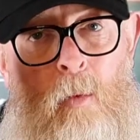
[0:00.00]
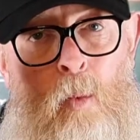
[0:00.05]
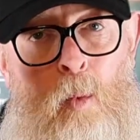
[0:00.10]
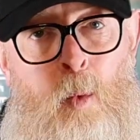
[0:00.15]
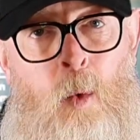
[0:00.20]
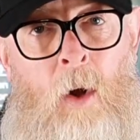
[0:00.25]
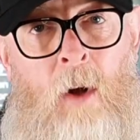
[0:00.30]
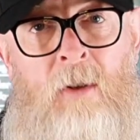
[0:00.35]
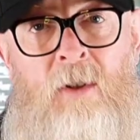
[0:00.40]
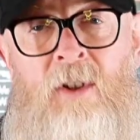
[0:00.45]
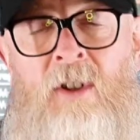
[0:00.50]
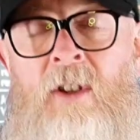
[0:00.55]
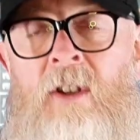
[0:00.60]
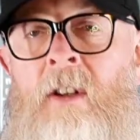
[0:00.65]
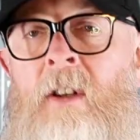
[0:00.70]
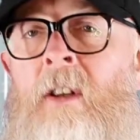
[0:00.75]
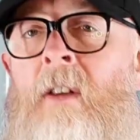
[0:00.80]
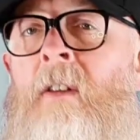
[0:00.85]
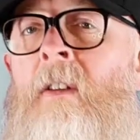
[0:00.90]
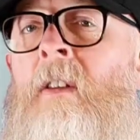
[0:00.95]

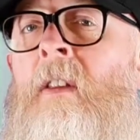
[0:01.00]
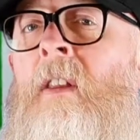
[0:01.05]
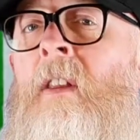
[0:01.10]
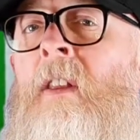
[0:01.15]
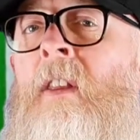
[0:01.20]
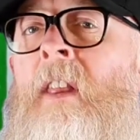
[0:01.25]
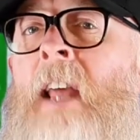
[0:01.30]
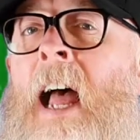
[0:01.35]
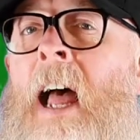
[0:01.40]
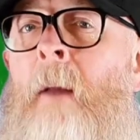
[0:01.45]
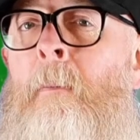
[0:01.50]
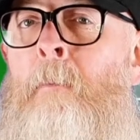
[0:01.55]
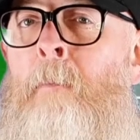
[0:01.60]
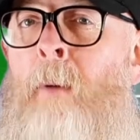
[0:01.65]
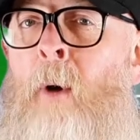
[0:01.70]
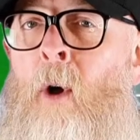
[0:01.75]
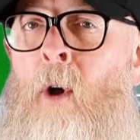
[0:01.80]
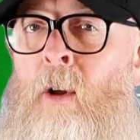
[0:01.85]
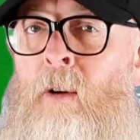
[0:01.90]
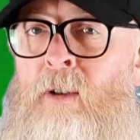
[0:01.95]
Once that
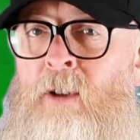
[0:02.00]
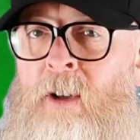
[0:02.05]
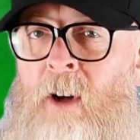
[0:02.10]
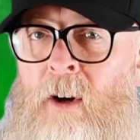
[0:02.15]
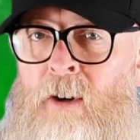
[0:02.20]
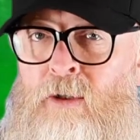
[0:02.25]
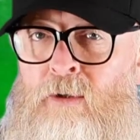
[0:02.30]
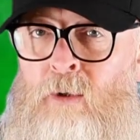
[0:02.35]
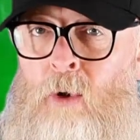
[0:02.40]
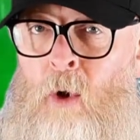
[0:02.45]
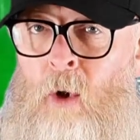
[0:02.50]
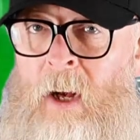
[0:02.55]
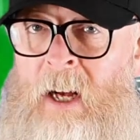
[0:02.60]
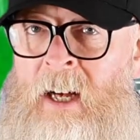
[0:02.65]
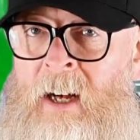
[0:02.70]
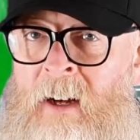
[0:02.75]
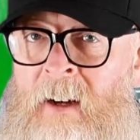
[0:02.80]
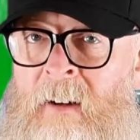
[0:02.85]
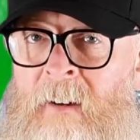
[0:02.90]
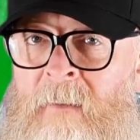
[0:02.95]
ball starts
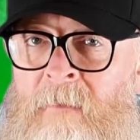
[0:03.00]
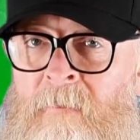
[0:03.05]
rolling,